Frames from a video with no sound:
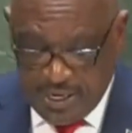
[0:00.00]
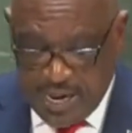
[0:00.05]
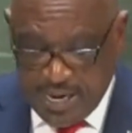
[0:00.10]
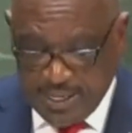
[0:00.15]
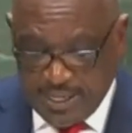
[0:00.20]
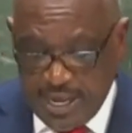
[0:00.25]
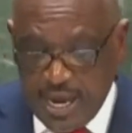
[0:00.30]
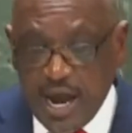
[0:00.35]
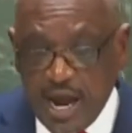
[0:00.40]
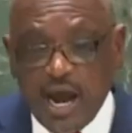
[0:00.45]

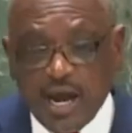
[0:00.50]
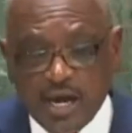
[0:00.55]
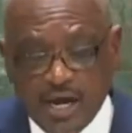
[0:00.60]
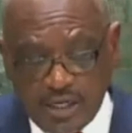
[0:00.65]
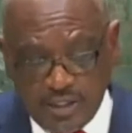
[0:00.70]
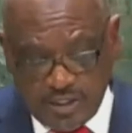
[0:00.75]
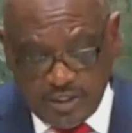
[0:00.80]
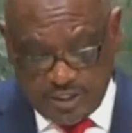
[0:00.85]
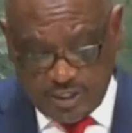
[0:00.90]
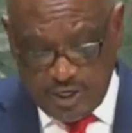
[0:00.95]
that there are
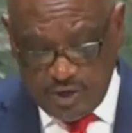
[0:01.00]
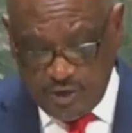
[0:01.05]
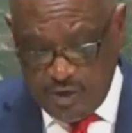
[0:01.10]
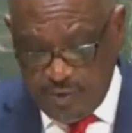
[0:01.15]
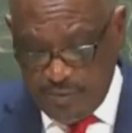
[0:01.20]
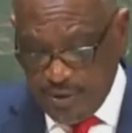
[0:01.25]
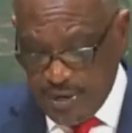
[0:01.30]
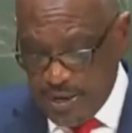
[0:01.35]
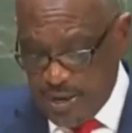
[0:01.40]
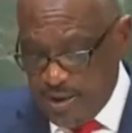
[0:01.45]

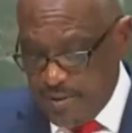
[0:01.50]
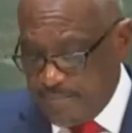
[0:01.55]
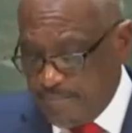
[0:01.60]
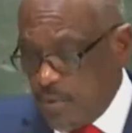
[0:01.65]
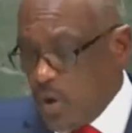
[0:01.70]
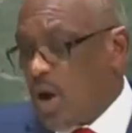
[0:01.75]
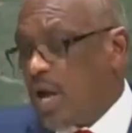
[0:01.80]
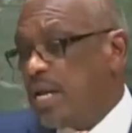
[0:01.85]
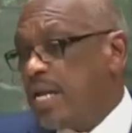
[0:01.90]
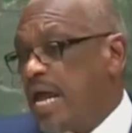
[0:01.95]
considerably
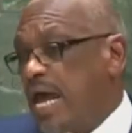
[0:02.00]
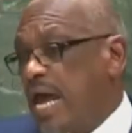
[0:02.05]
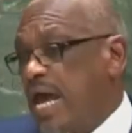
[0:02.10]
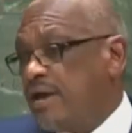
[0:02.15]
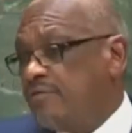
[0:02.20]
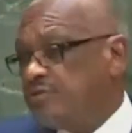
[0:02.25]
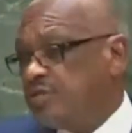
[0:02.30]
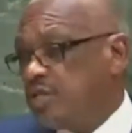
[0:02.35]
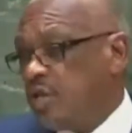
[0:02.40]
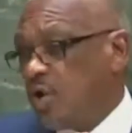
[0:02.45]
more
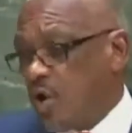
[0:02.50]
lives